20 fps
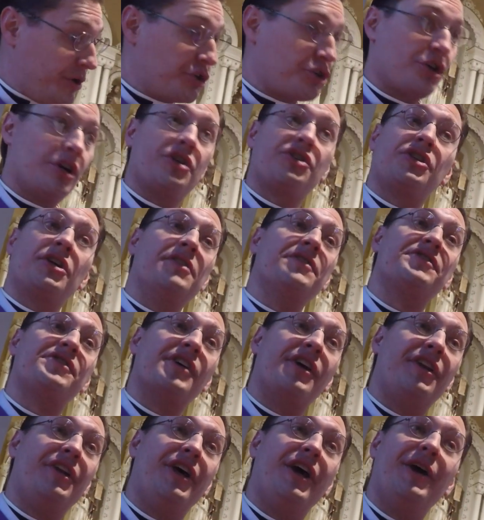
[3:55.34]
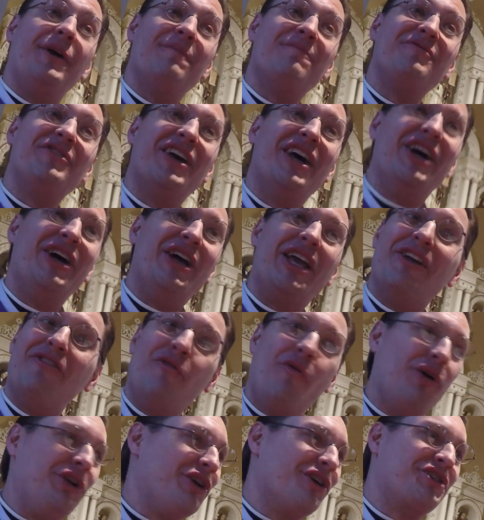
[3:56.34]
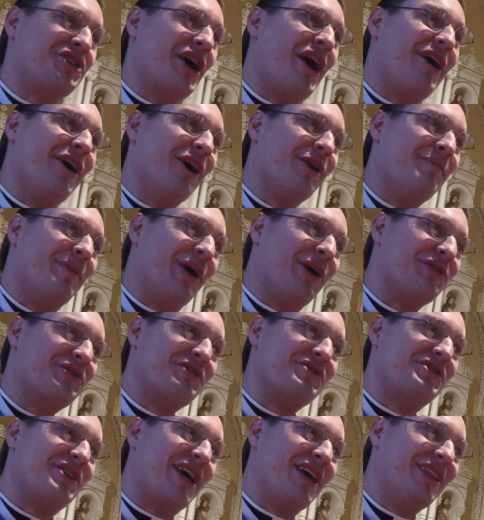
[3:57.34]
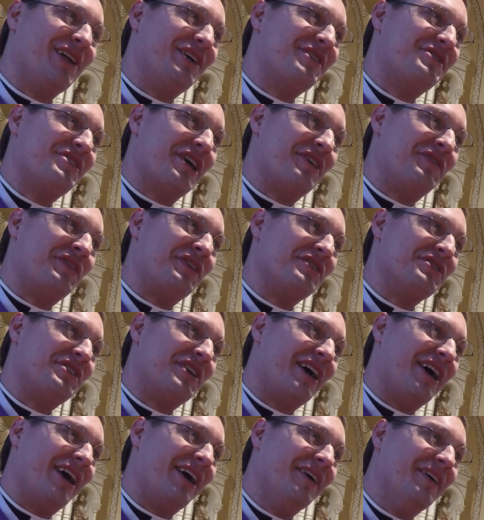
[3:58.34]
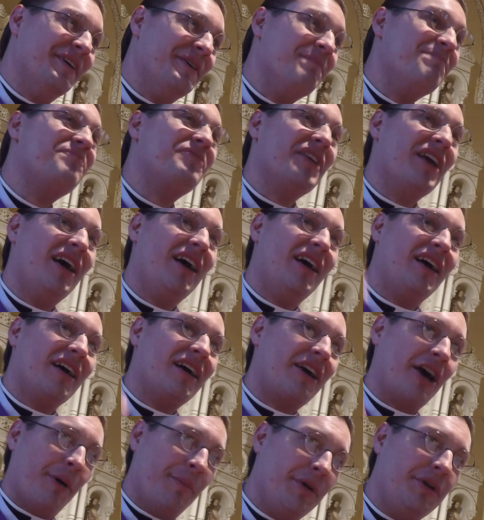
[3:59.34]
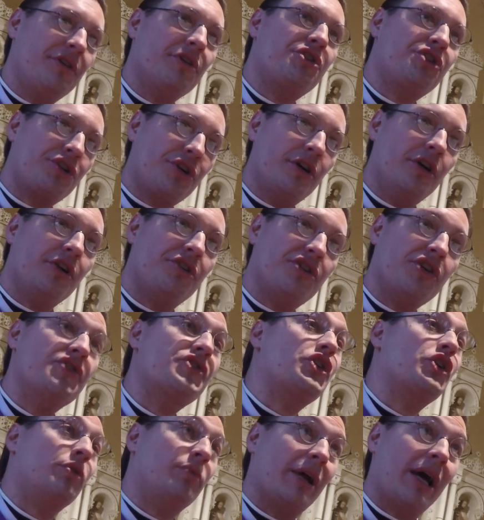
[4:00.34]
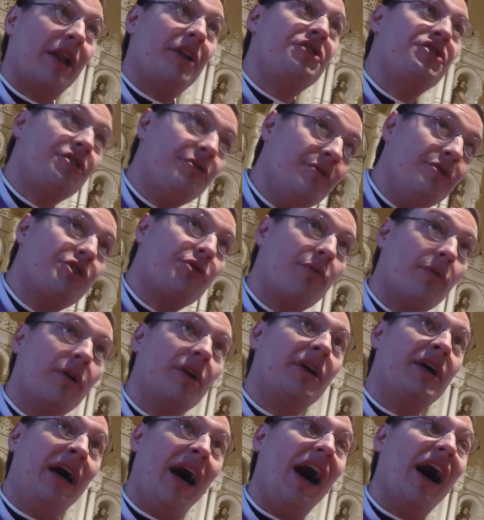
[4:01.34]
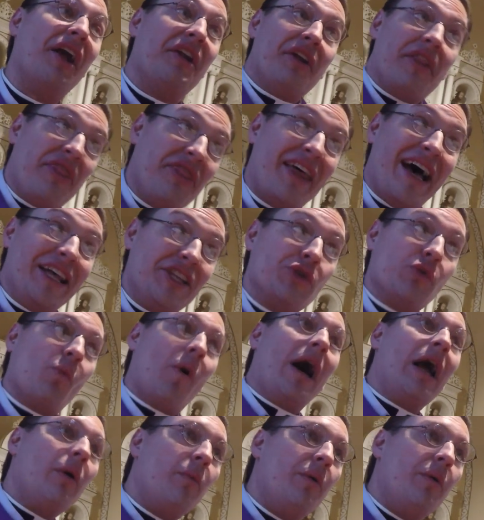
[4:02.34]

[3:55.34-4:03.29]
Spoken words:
to church on Sunday, even when you're tired because it's daylight savings day, coming to church is gratitude toward God. That's why